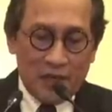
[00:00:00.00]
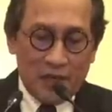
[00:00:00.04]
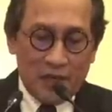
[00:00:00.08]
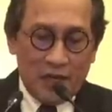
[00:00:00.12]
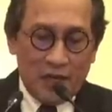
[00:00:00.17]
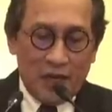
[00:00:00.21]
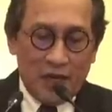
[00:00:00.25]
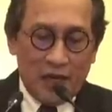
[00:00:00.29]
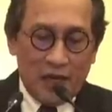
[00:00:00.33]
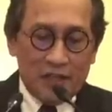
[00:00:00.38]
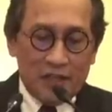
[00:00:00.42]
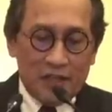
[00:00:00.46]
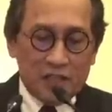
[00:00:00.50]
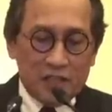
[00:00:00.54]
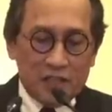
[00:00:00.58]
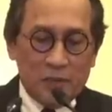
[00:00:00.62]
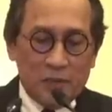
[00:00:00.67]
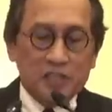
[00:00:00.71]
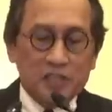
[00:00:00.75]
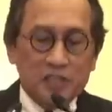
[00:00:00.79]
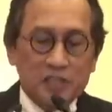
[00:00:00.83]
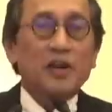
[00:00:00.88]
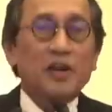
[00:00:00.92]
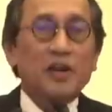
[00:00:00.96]
And this may
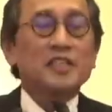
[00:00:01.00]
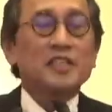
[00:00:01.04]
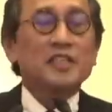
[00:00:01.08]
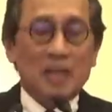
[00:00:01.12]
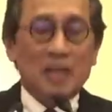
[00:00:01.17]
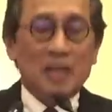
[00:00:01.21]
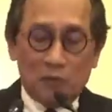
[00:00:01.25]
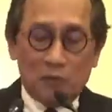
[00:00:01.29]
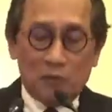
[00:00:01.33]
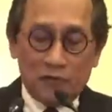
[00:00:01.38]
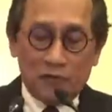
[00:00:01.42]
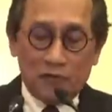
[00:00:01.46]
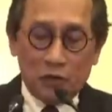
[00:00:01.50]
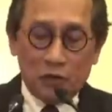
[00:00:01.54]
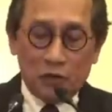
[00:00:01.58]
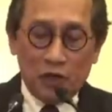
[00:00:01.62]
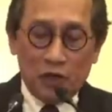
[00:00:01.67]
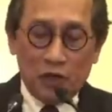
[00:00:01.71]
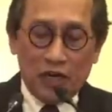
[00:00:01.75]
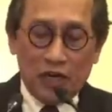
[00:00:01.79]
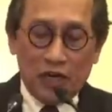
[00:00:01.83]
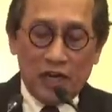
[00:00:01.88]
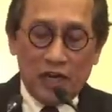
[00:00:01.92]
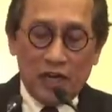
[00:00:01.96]
strike some of you
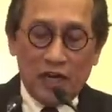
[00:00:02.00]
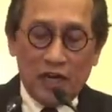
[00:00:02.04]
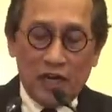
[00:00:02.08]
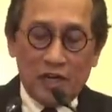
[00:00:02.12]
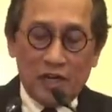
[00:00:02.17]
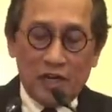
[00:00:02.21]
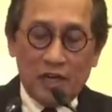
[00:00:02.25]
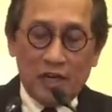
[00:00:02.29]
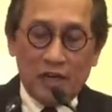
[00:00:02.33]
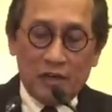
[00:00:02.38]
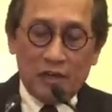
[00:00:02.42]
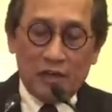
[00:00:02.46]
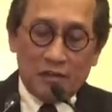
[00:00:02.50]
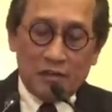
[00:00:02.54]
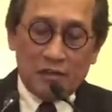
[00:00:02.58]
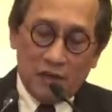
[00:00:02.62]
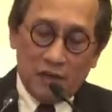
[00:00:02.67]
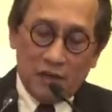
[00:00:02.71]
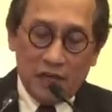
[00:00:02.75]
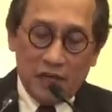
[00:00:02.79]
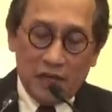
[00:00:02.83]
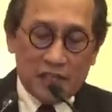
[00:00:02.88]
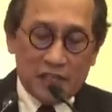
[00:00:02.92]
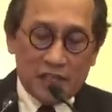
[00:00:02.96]

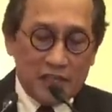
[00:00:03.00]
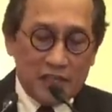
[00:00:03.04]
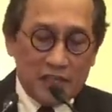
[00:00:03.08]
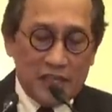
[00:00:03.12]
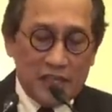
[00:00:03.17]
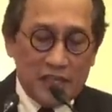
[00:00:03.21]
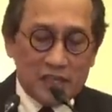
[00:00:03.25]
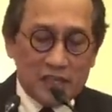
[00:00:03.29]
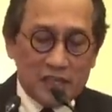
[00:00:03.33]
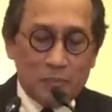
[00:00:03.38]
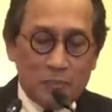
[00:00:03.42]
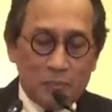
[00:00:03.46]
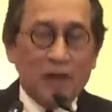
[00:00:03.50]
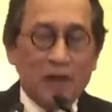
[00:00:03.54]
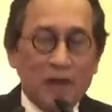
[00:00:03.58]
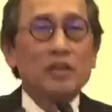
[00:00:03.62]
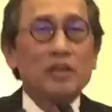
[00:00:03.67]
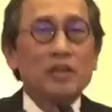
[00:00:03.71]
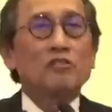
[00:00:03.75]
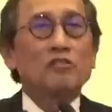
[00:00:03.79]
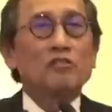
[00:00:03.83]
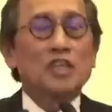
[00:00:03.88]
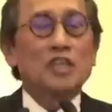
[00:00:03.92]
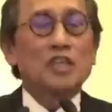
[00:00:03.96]
as at least
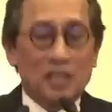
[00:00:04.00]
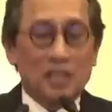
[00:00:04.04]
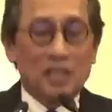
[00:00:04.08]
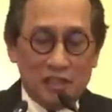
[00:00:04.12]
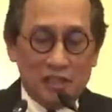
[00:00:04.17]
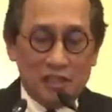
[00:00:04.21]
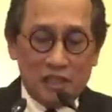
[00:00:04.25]
paradoxical,